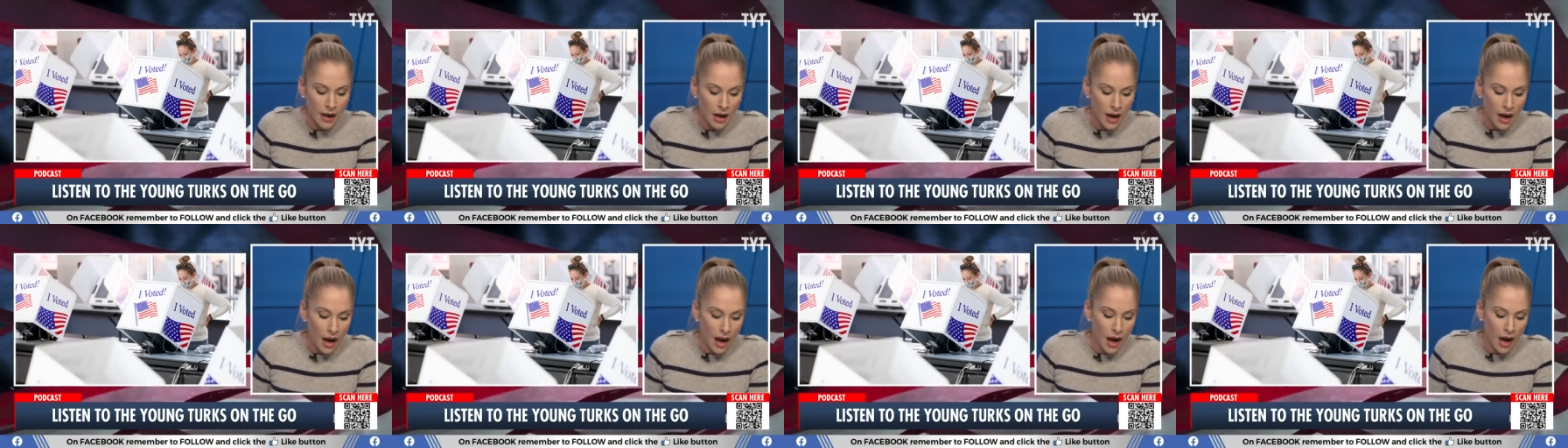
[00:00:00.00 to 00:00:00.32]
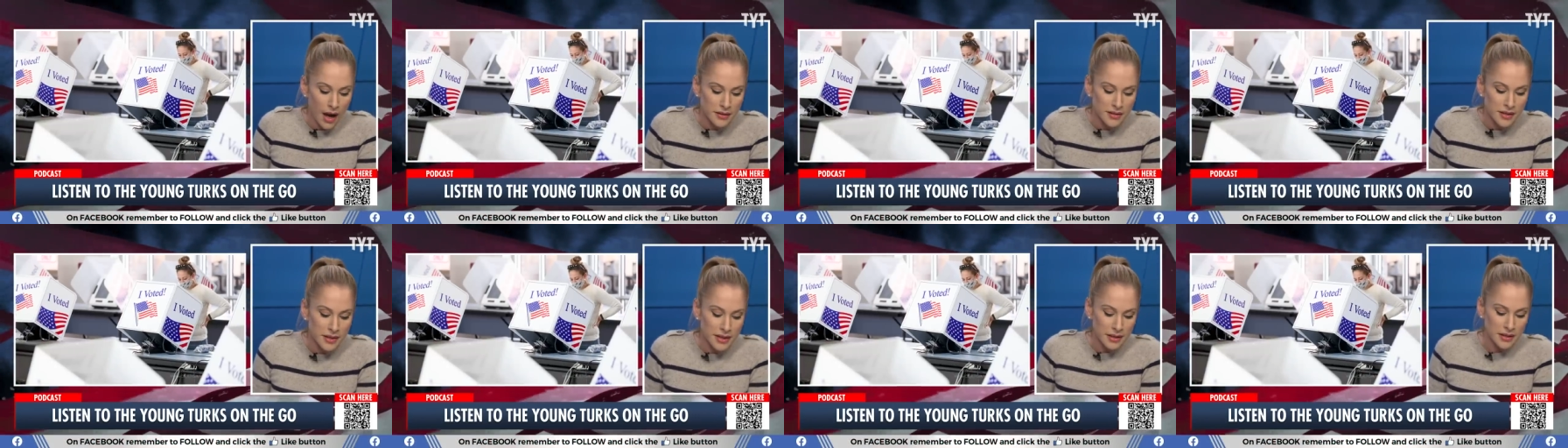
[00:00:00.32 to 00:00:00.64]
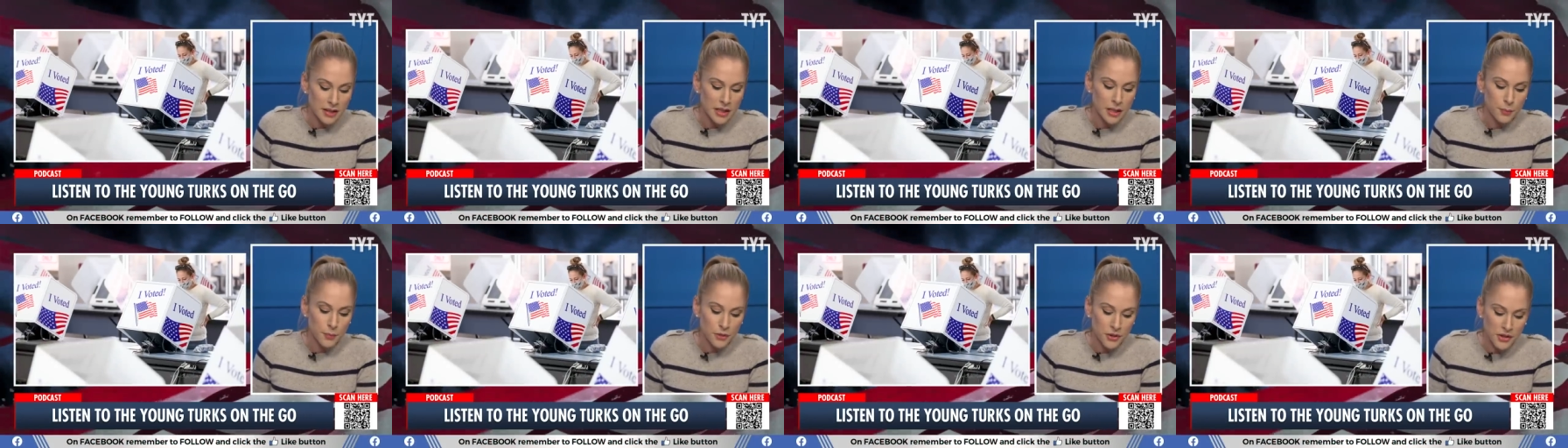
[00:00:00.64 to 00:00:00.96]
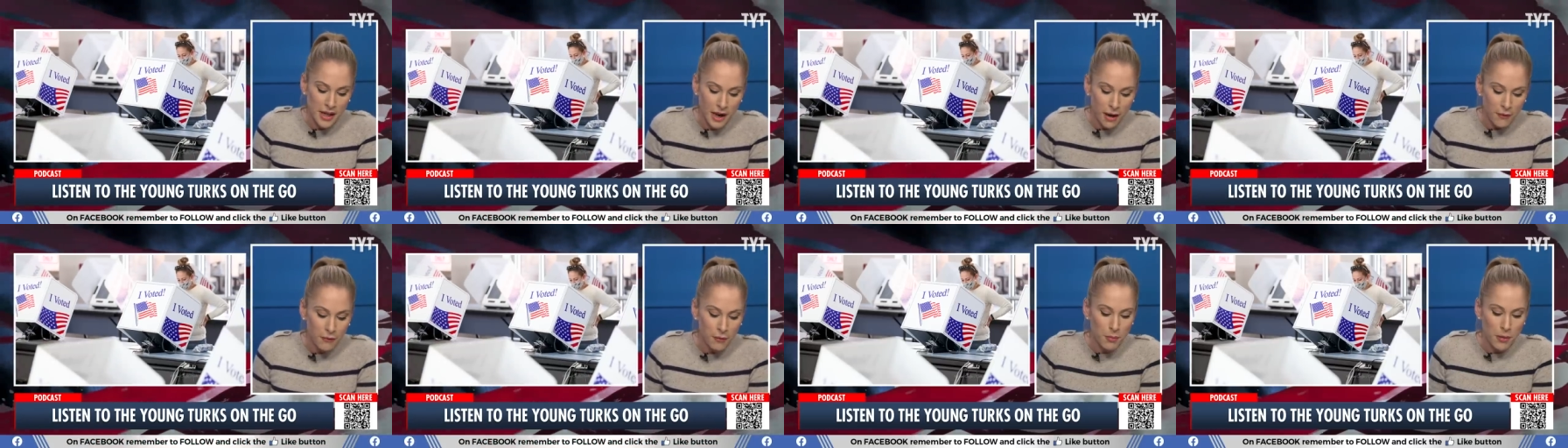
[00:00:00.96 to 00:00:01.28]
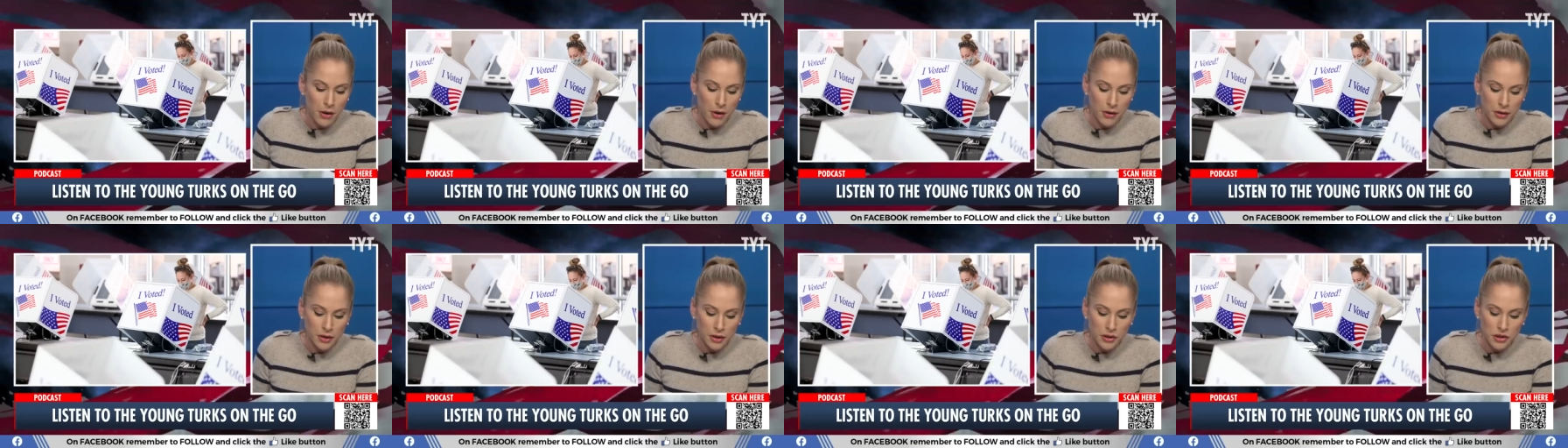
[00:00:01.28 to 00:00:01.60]
60% uh, of
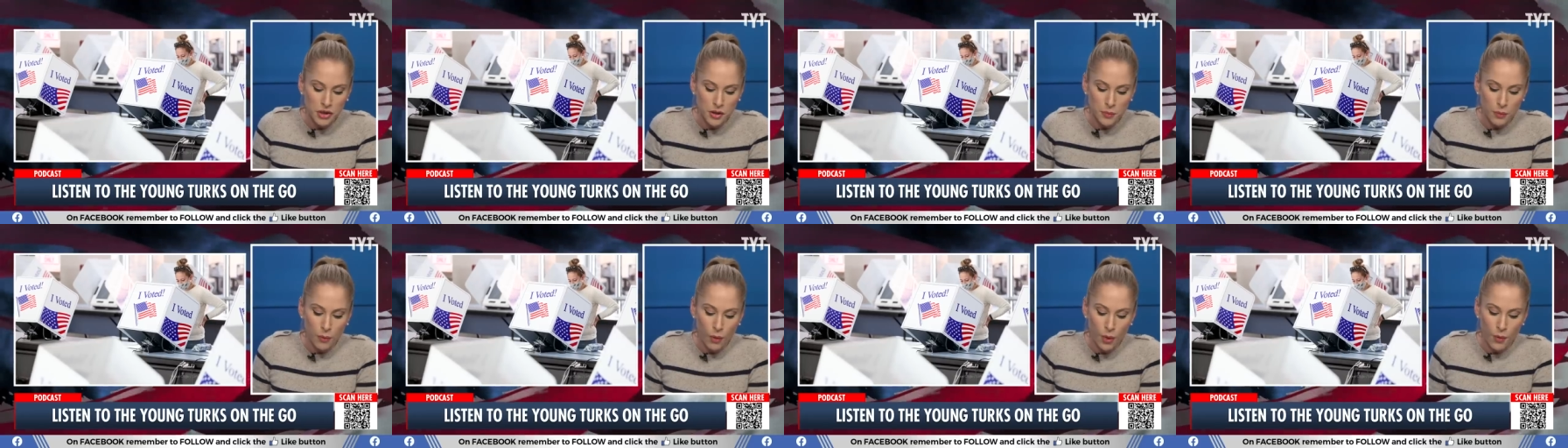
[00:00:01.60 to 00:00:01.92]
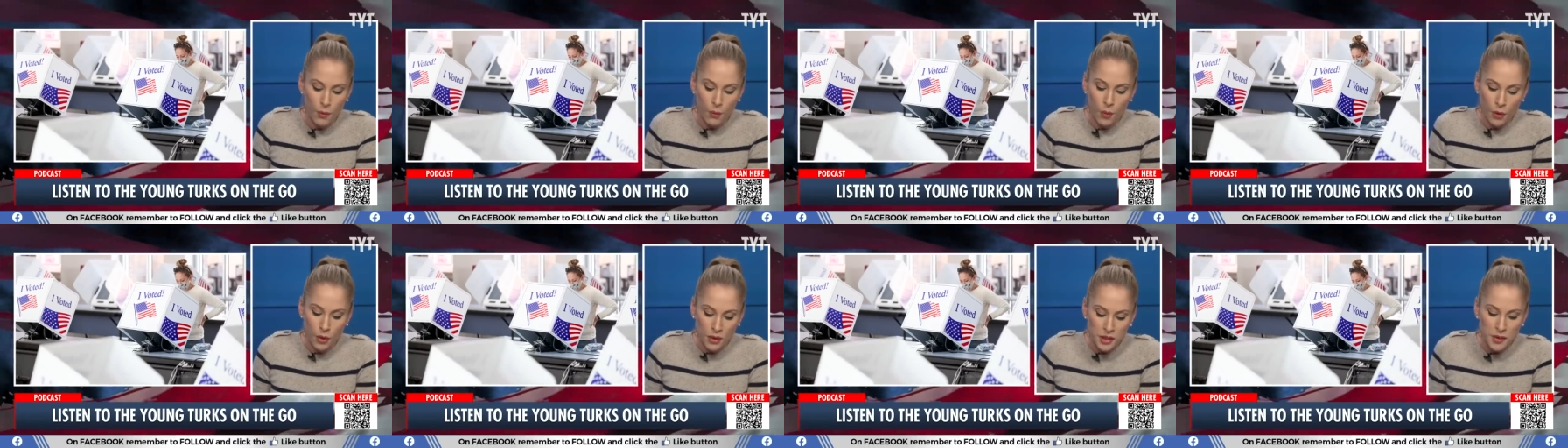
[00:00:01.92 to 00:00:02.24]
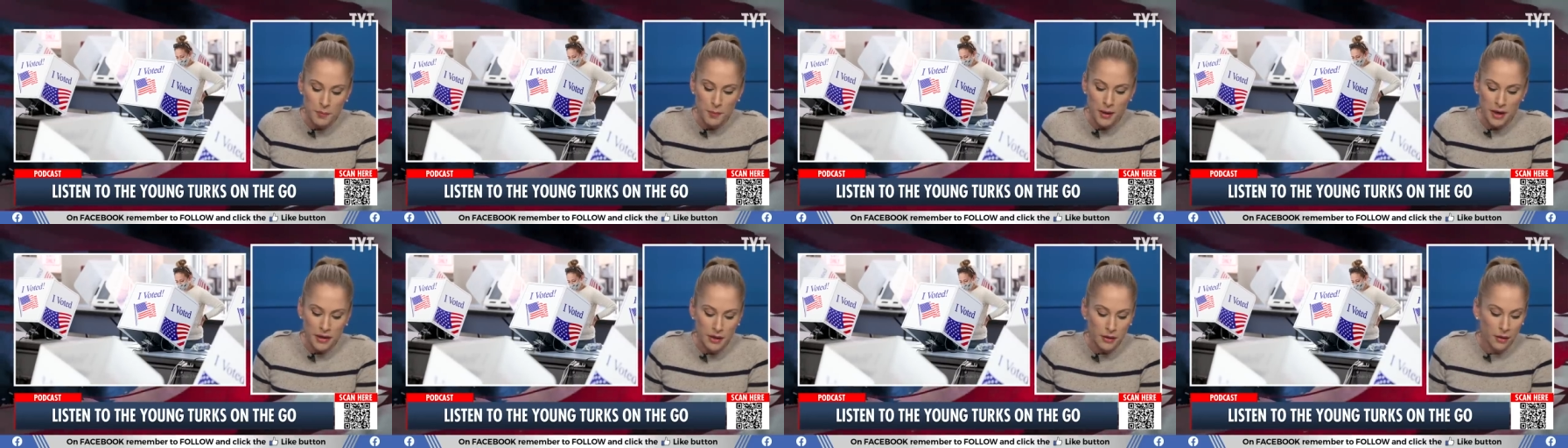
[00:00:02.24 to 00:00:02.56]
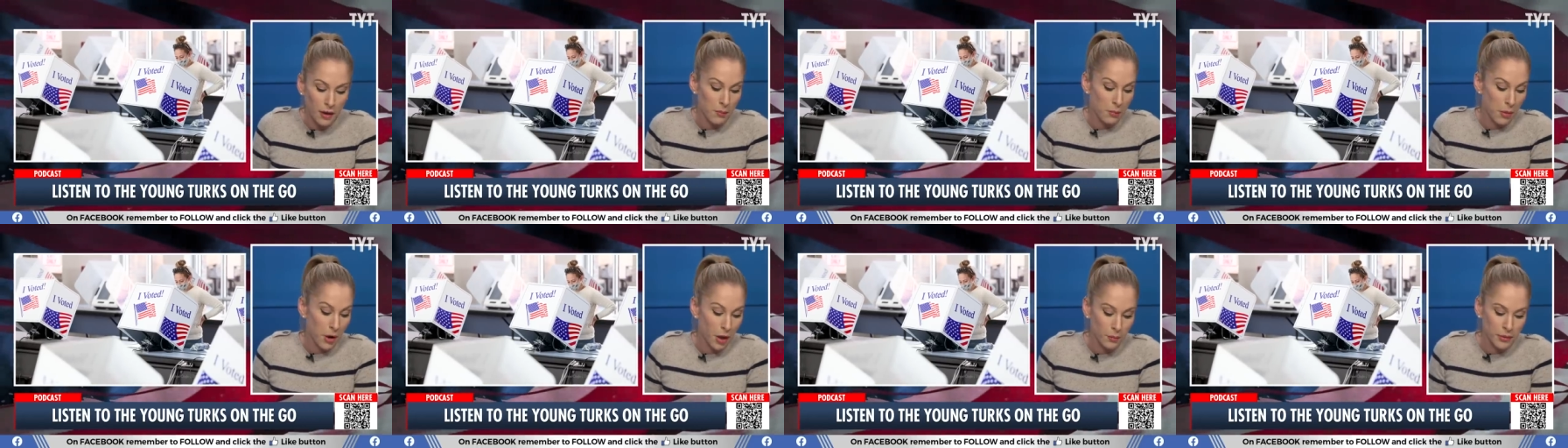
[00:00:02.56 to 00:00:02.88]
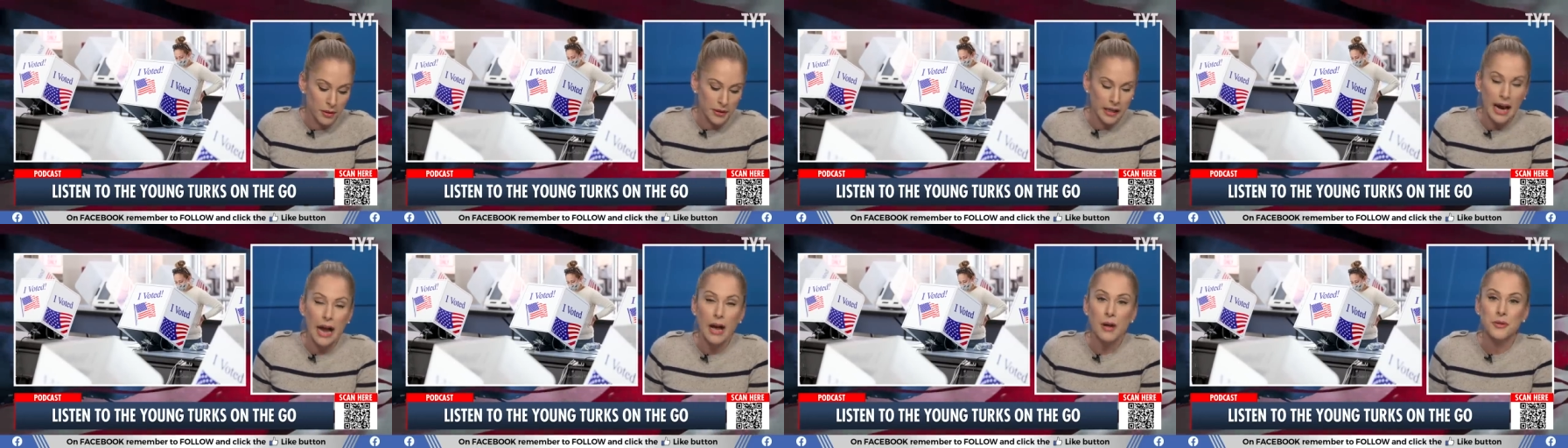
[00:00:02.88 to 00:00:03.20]
Americans support more spending on
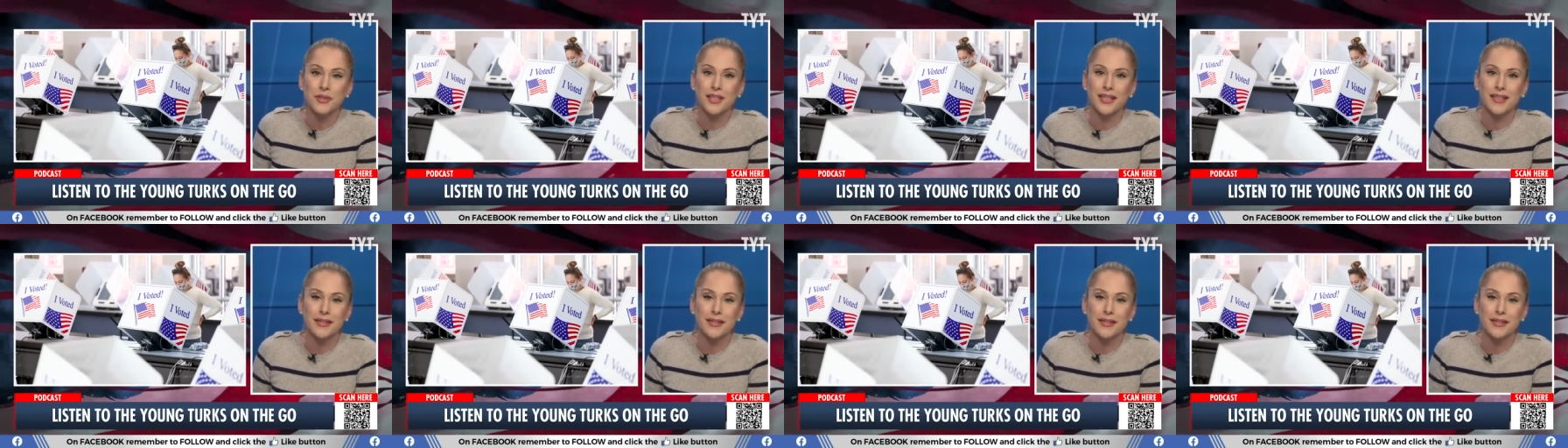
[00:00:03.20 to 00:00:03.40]
public housing.